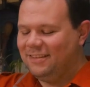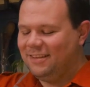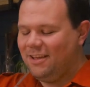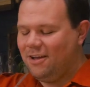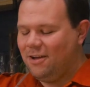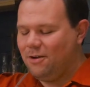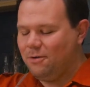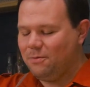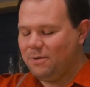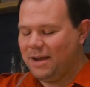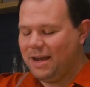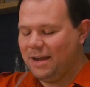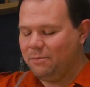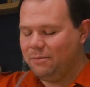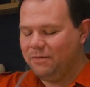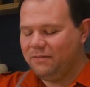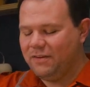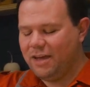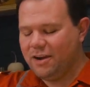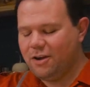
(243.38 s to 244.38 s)
All right,
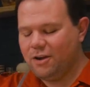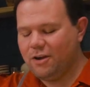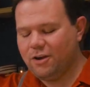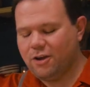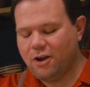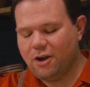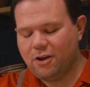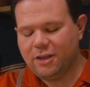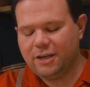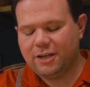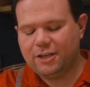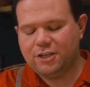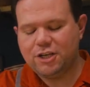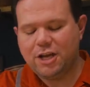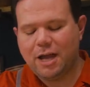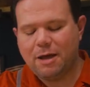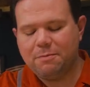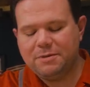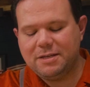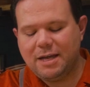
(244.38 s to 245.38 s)
we've got our garlic
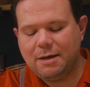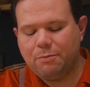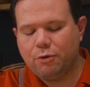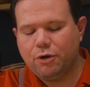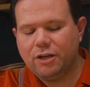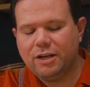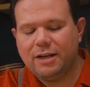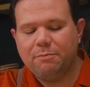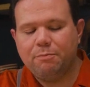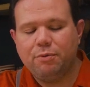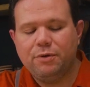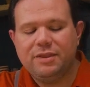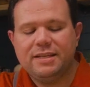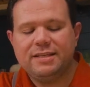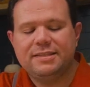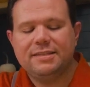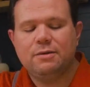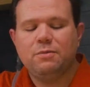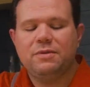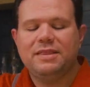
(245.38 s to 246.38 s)
chopped up. We're gonna put
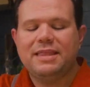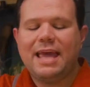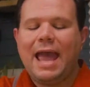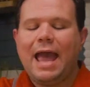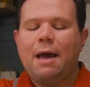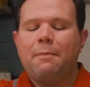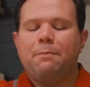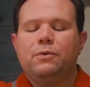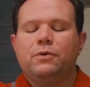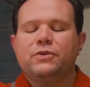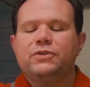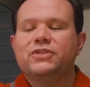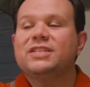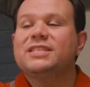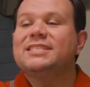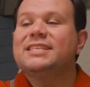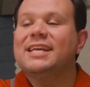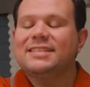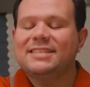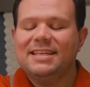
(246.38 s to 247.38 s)
this in with the apples
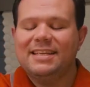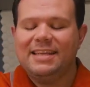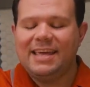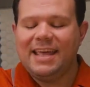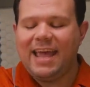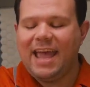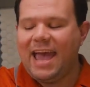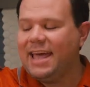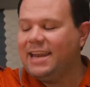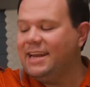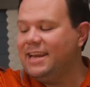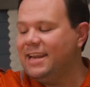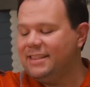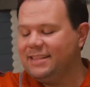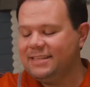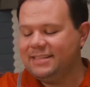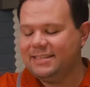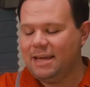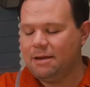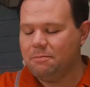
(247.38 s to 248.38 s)
because that's gonna get added at
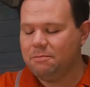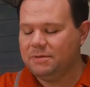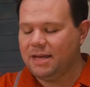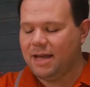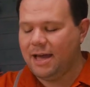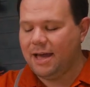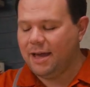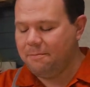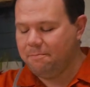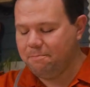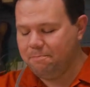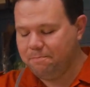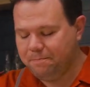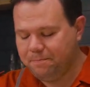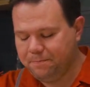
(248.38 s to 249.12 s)
the same time.